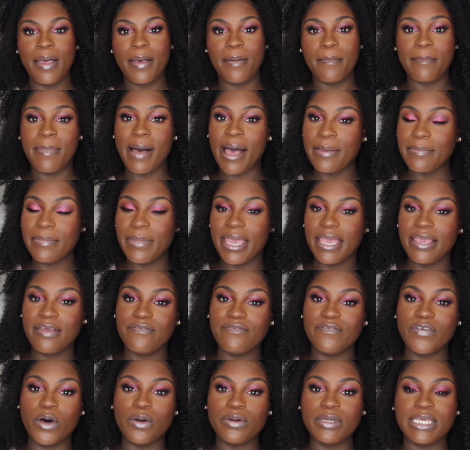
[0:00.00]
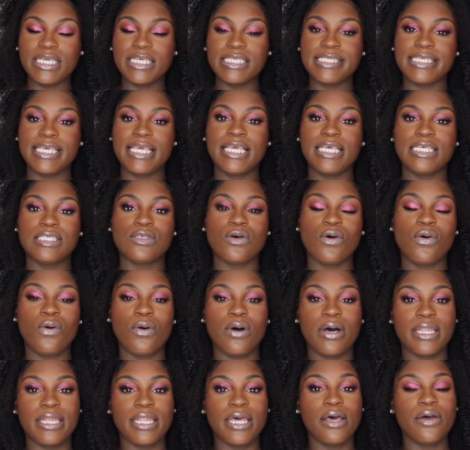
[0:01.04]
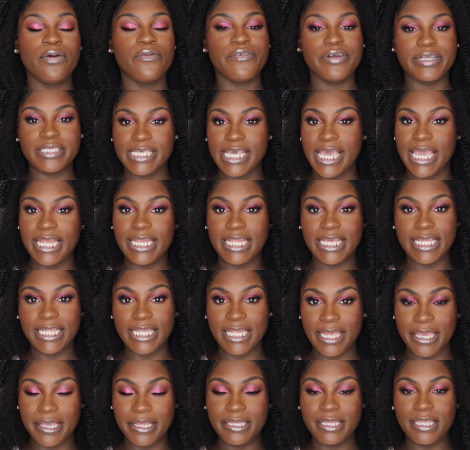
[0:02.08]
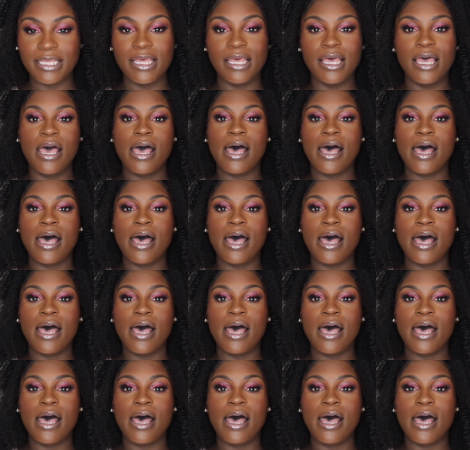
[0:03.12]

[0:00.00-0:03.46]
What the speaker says: My main focus is on retaining length,